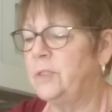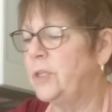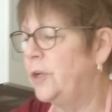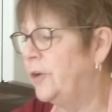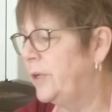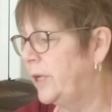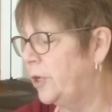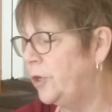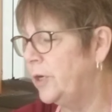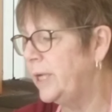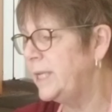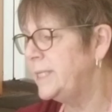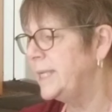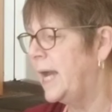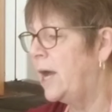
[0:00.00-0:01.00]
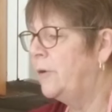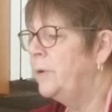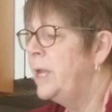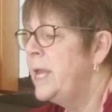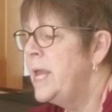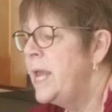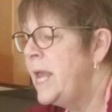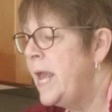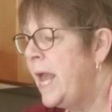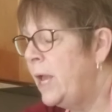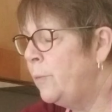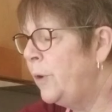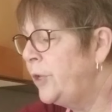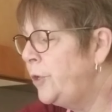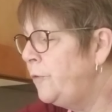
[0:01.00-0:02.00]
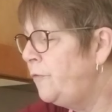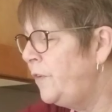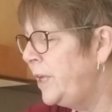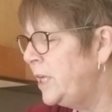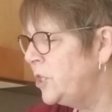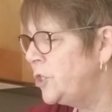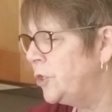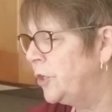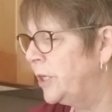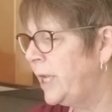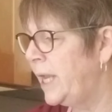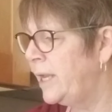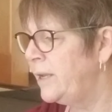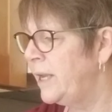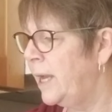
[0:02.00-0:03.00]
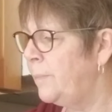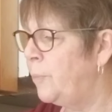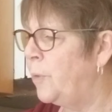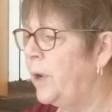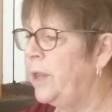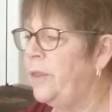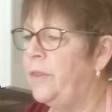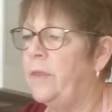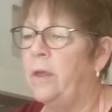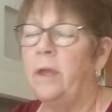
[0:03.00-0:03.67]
So you're going to cook it down, and when you finish you're going to end up with